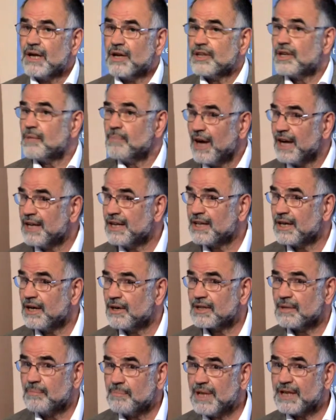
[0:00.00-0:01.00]
undermining
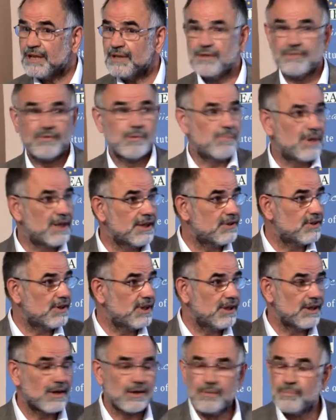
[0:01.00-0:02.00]
our competitive
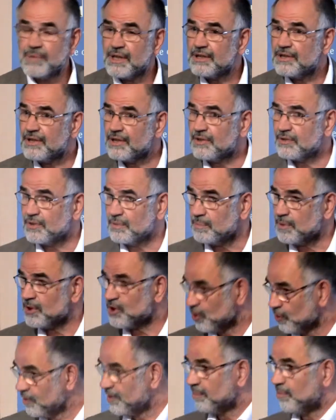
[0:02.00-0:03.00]
ability, our ability to
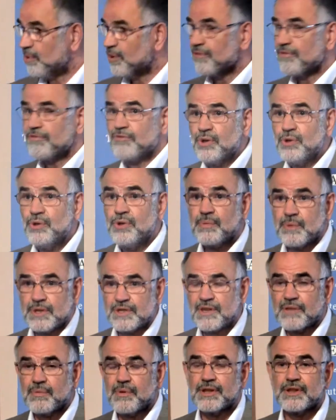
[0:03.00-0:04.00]
produce more food,
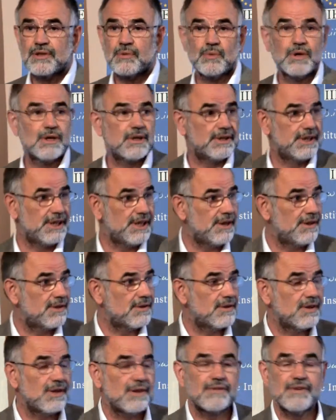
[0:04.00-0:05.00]
which is what the world needs
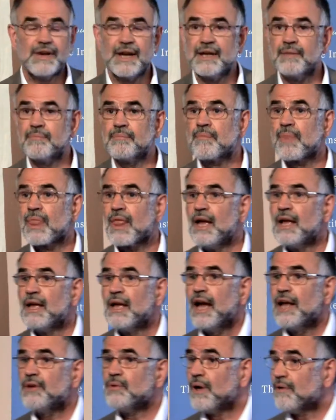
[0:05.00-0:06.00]
at this time.
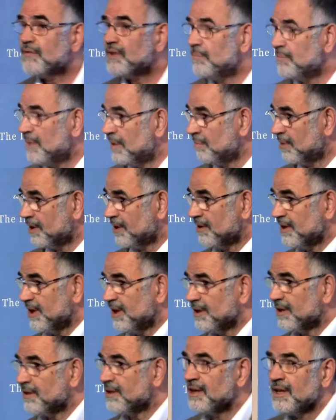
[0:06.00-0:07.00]
And you have the member
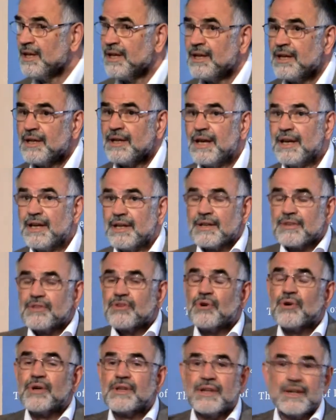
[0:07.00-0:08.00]
states
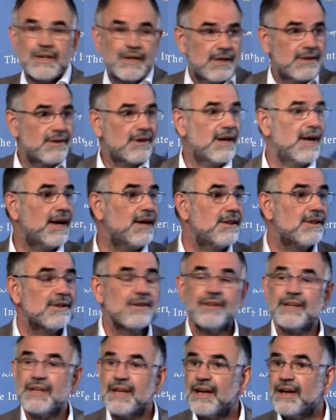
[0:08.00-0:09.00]
throwing their hands
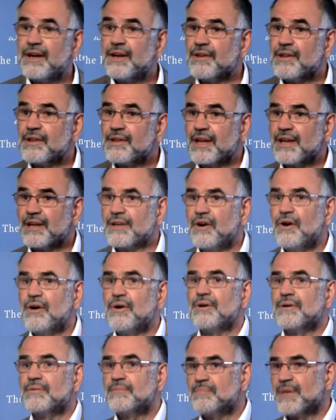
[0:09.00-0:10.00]
in the air and saying,
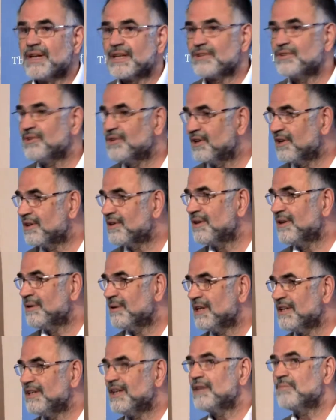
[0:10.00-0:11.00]
oh, my goodness,
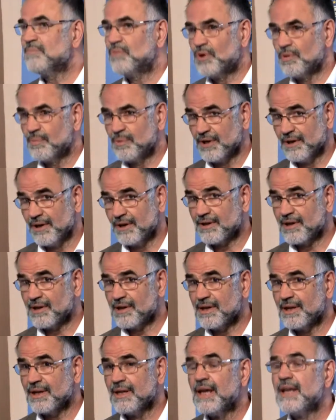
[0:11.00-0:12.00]
yet more
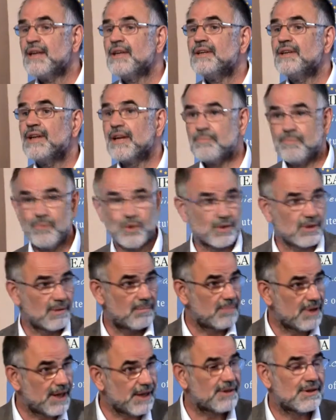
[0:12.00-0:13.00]
bureaucracy, yet more
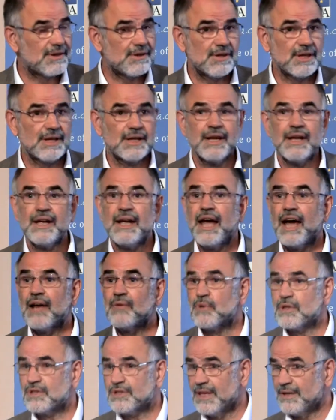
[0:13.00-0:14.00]
complexity,
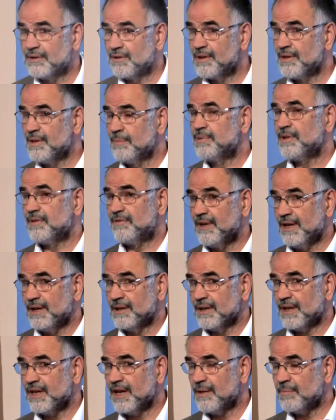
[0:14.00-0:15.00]
and we're trying to simplify
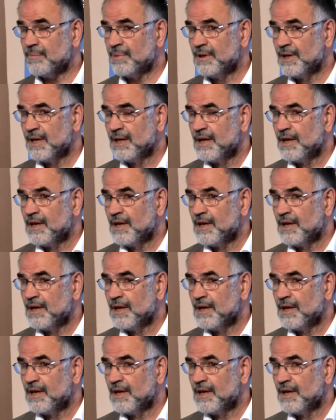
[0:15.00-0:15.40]
the CAP.